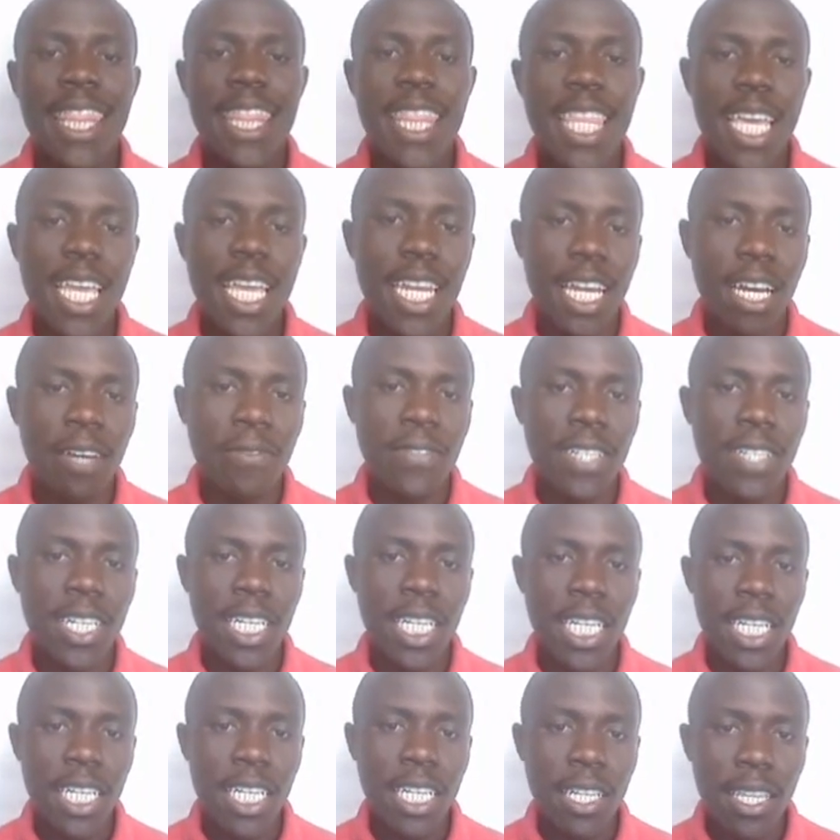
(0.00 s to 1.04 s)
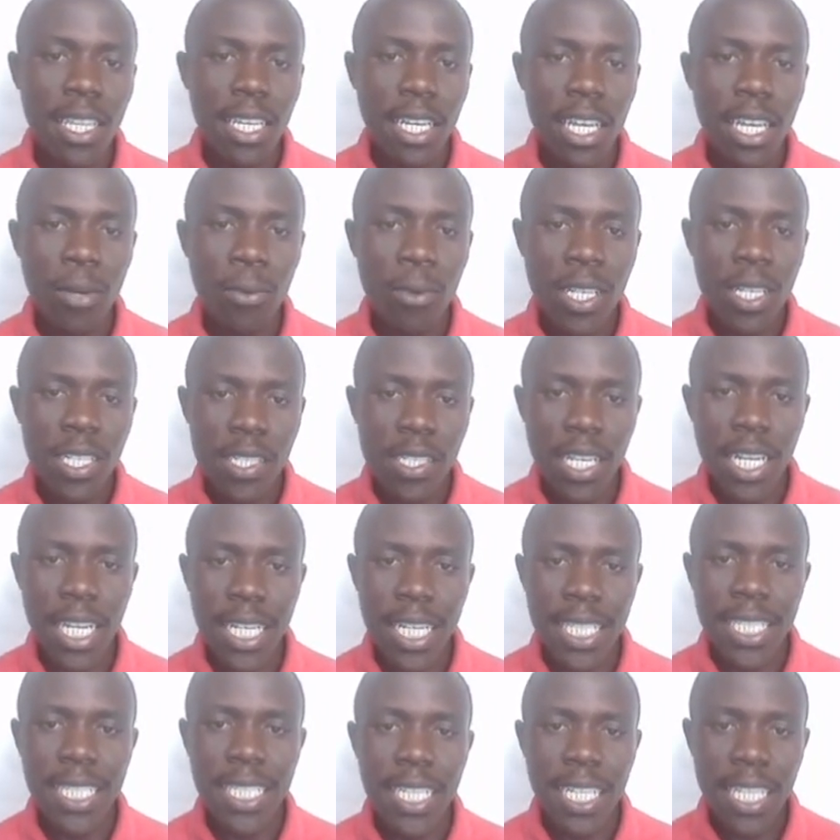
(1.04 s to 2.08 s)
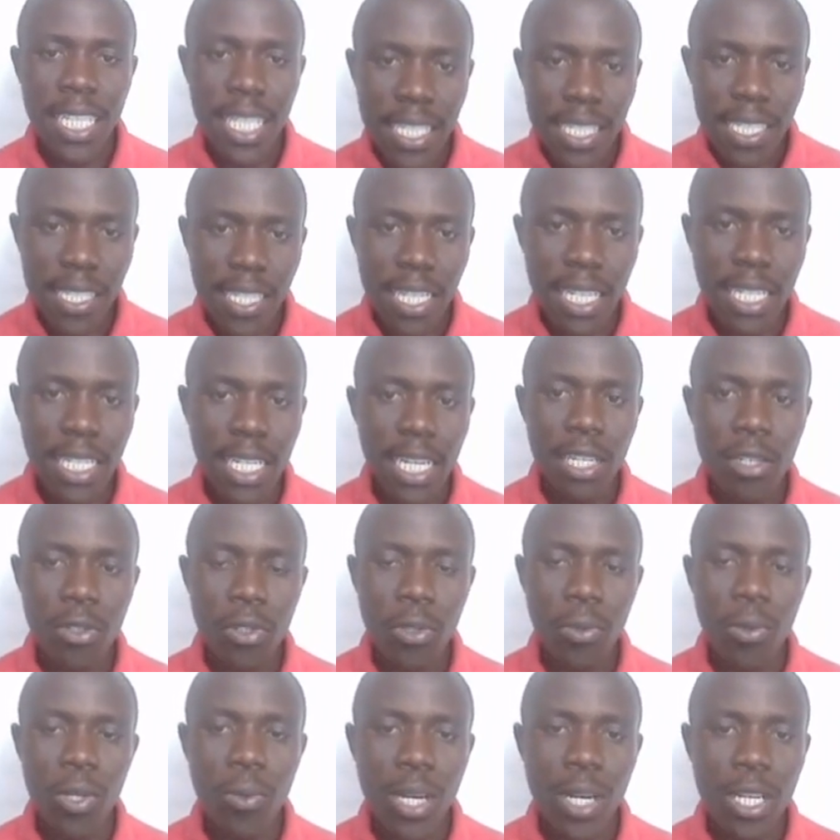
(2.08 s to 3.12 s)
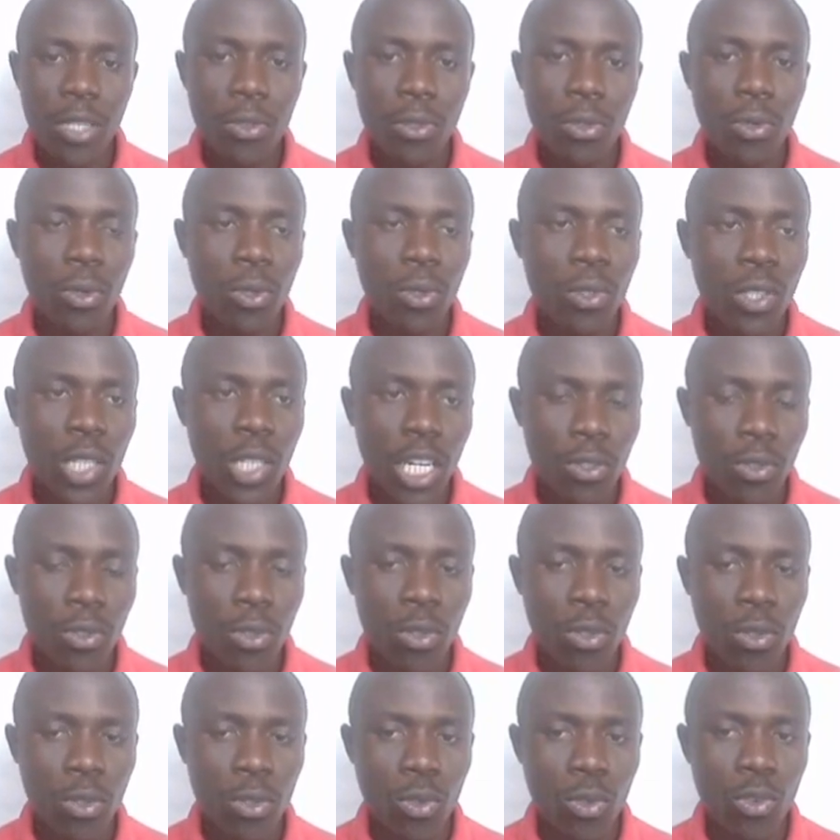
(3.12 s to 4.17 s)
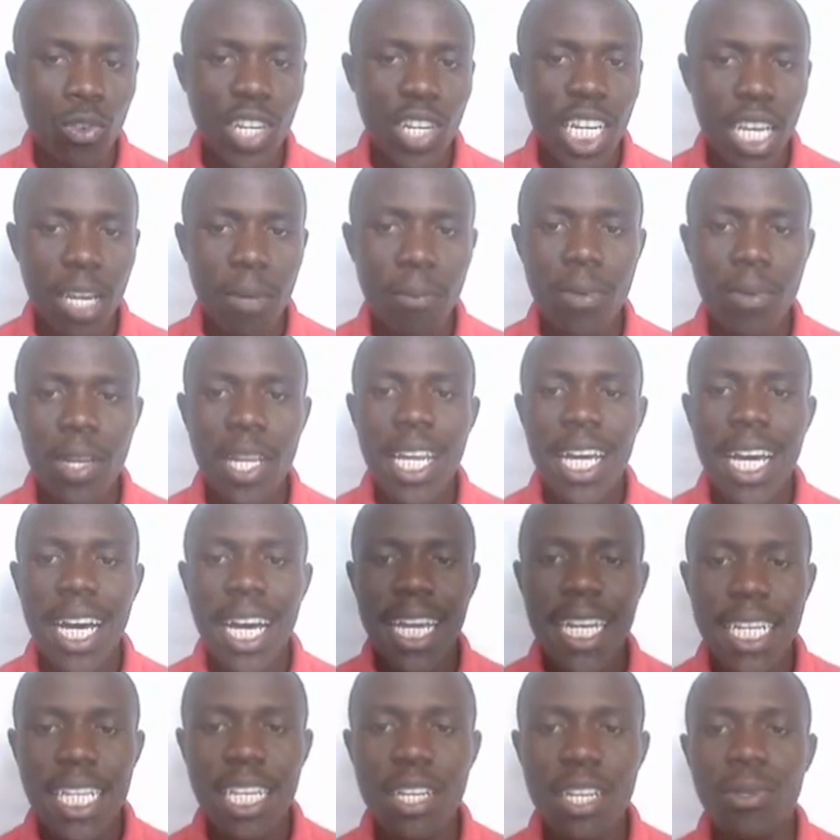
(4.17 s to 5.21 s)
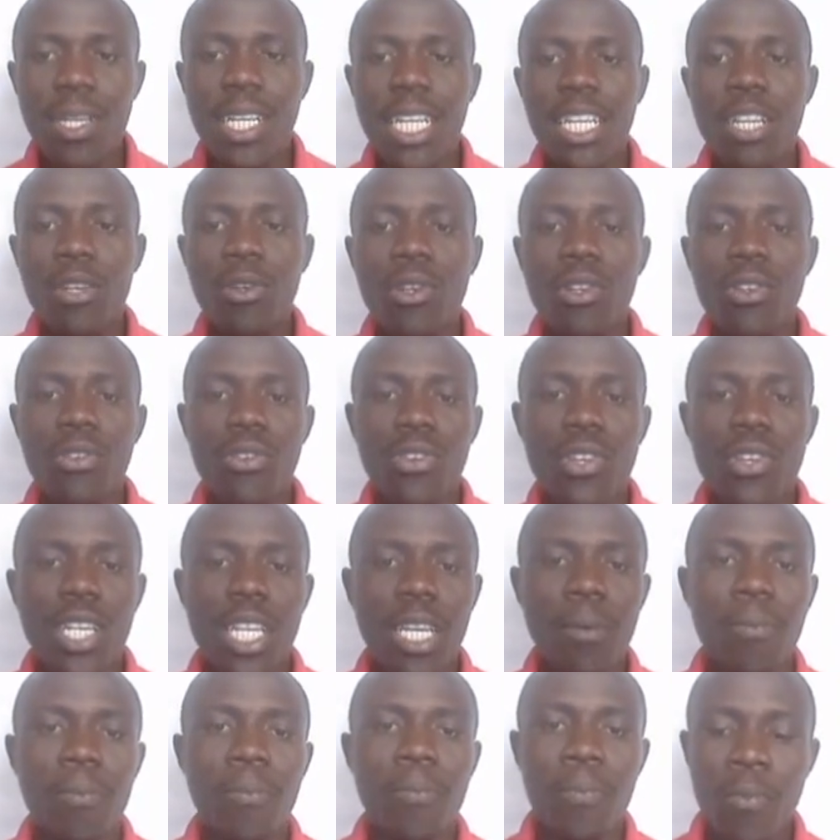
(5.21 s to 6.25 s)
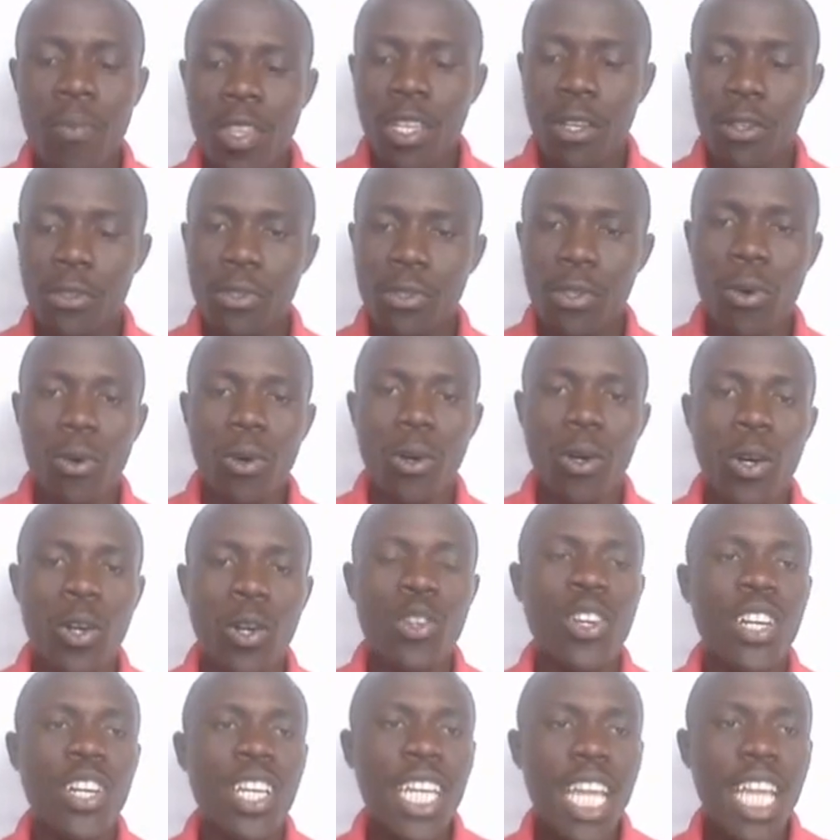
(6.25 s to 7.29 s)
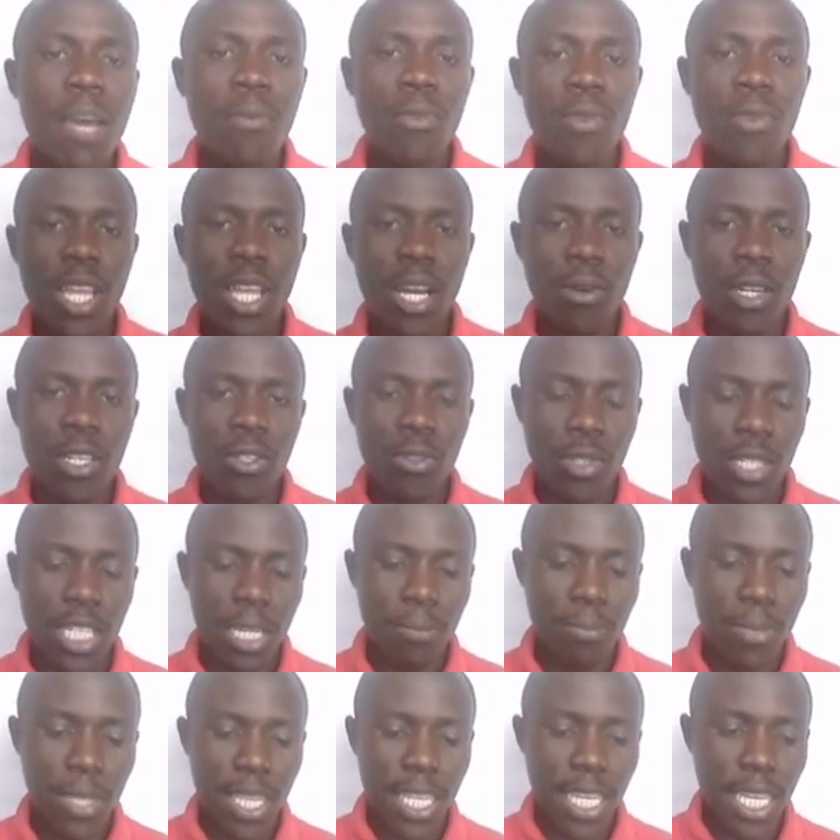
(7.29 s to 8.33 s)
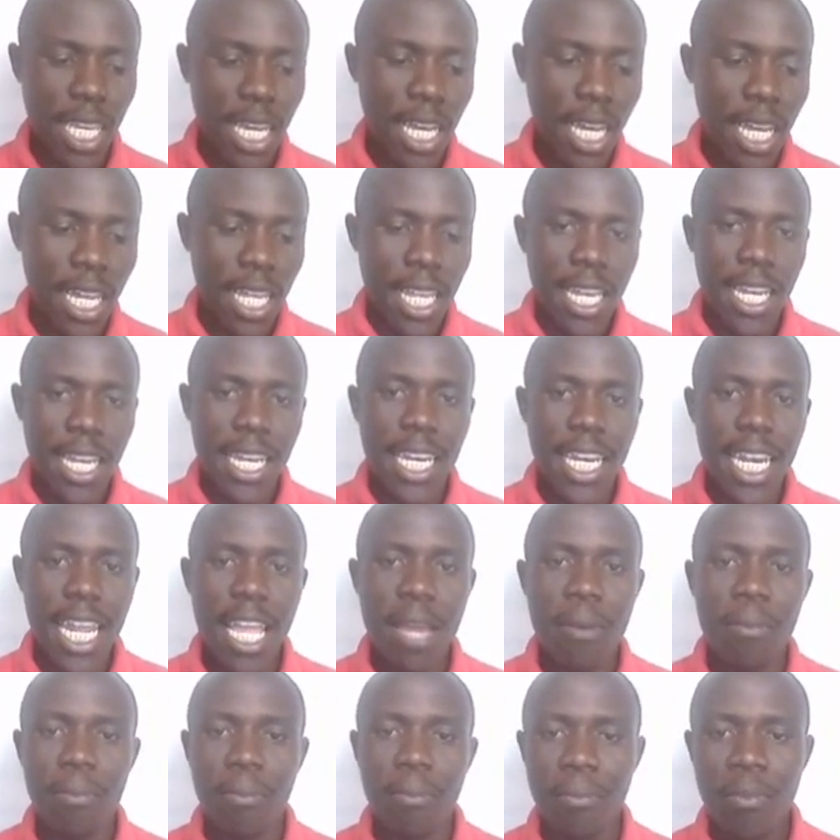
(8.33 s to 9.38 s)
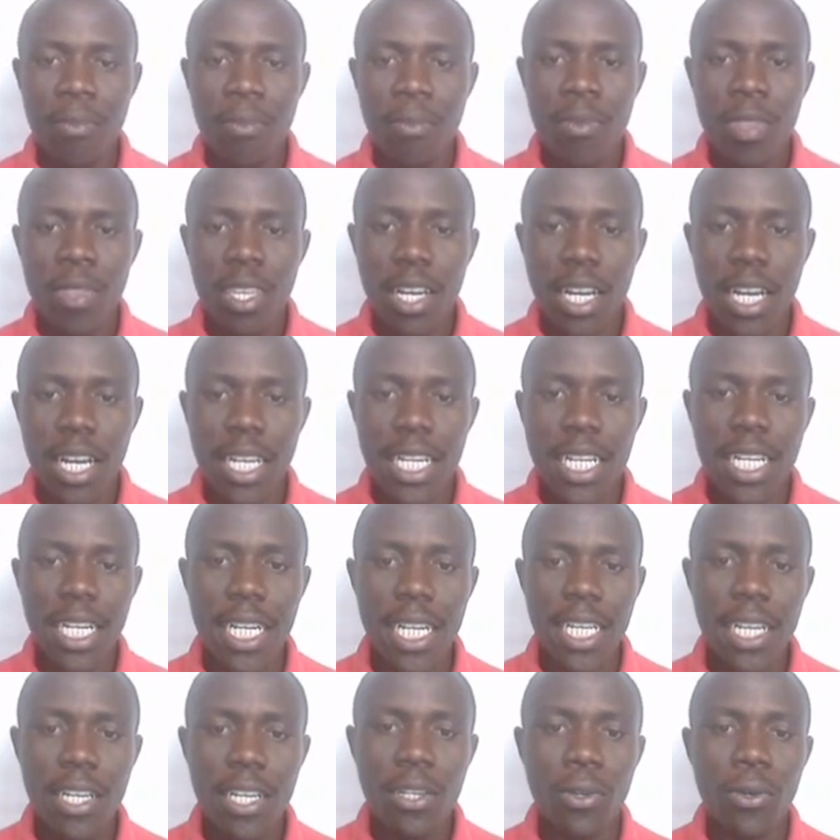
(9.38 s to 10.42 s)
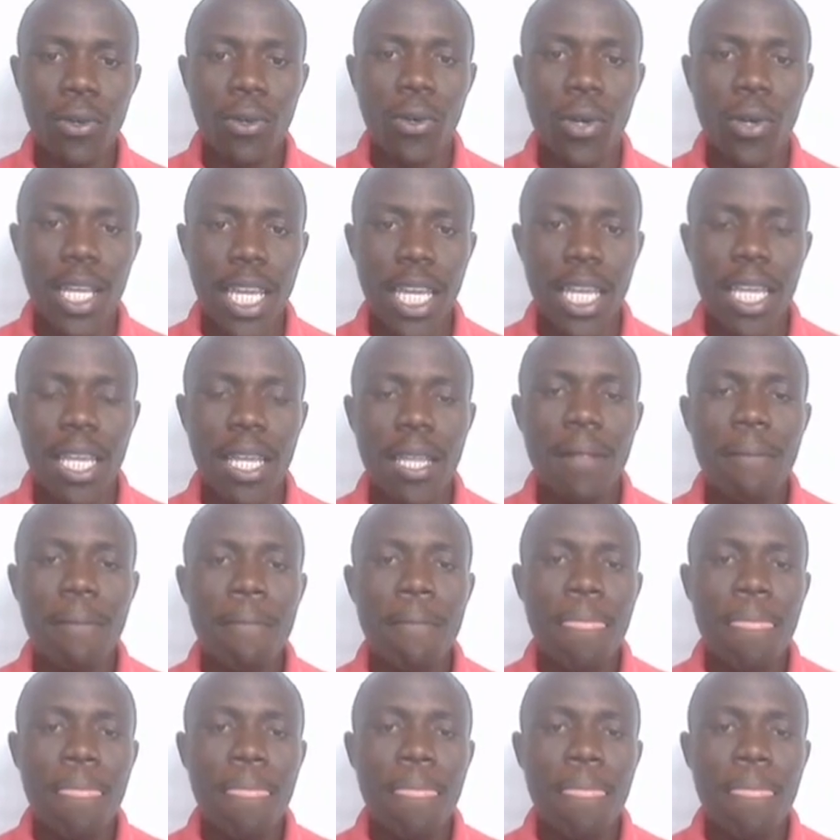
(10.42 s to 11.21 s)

Then after clicking there, we select this is the title we want to rename, and then we click on rename. So on rename, we are going to type their name and click OK.